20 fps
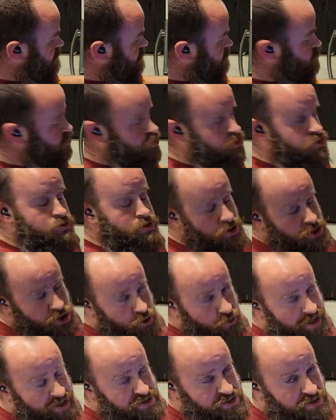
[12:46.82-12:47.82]
do this
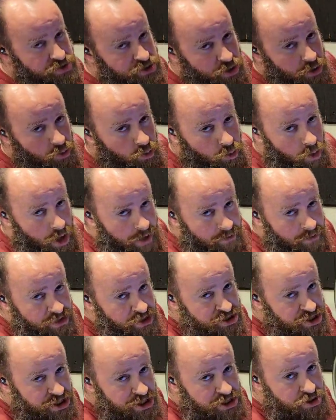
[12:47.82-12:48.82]
2 ways. So I'm
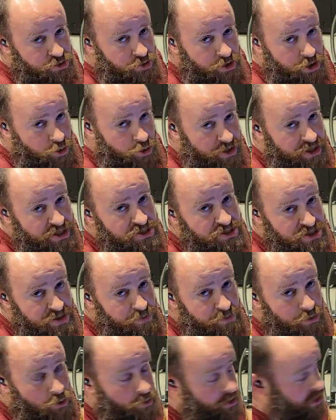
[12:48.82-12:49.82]
just going to do a quick and
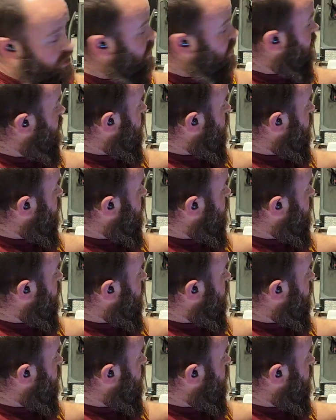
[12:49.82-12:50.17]
simple wing.